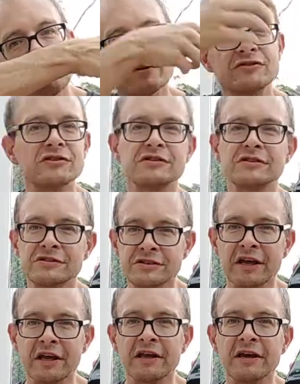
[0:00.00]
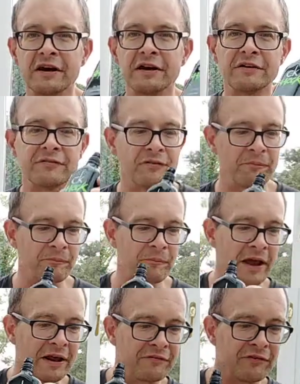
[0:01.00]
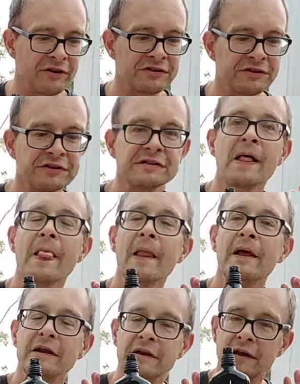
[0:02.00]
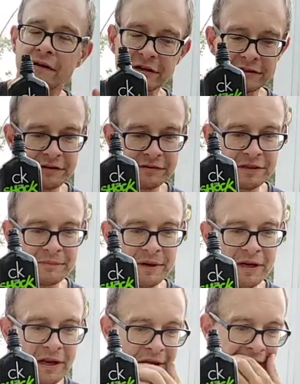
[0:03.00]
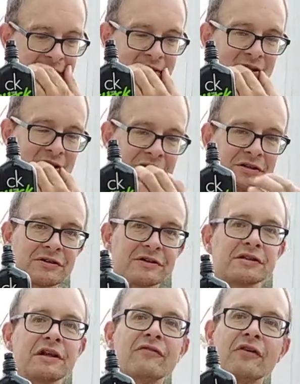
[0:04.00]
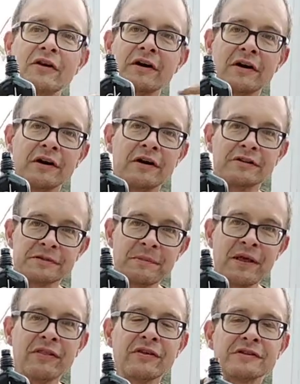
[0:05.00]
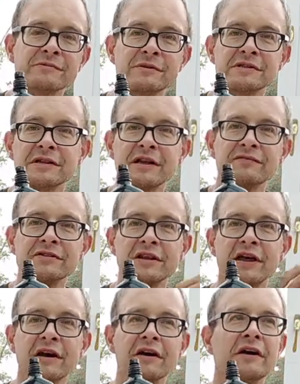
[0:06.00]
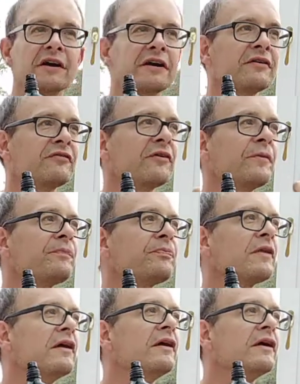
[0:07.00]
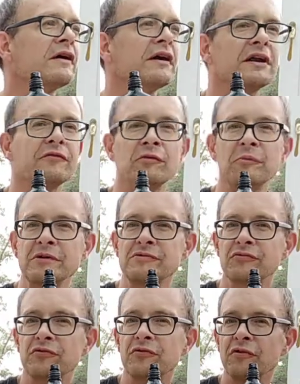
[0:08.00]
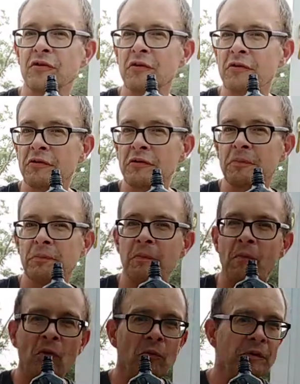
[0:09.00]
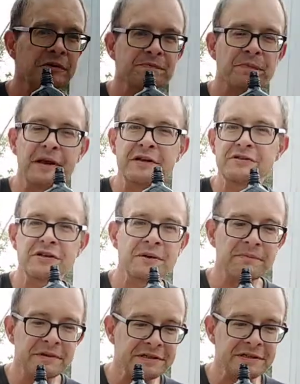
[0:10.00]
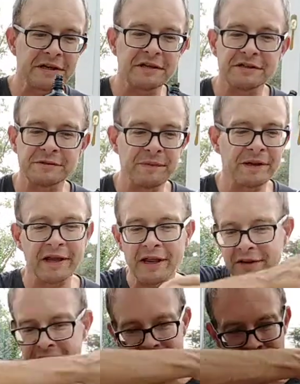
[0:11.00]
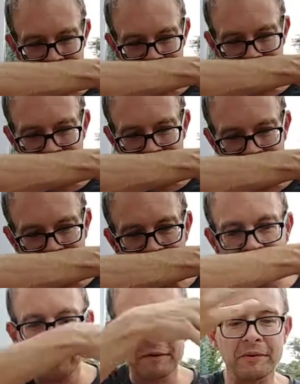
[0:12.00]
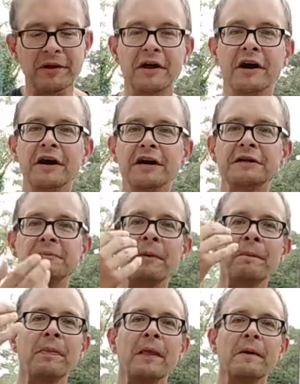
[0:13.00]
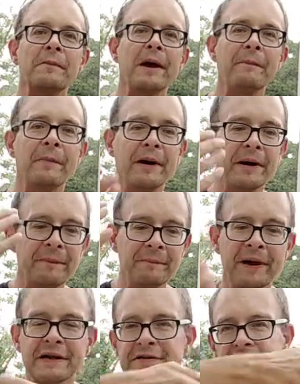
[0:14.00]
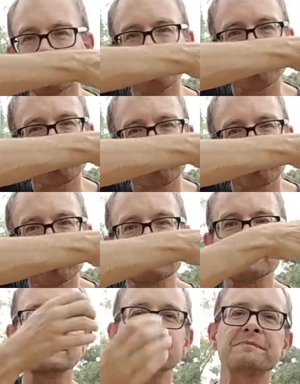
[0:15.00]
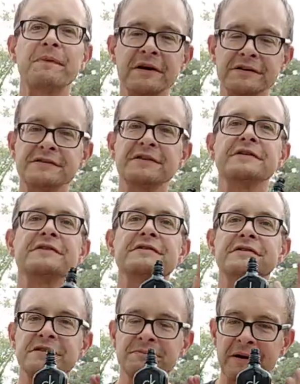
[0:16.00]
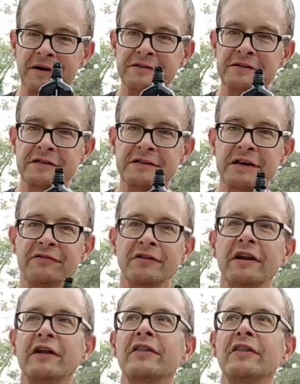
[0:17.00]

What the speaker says: Just a zingy kind of mad freshness. Now let's go to the mid layers, which is interesting. You've got osmanthus, which gives it that kind of almost floral, almost peachy mysticness, but again, you don't really get that. But cardamom, pepper and basil. So spiciness. Spices are definitely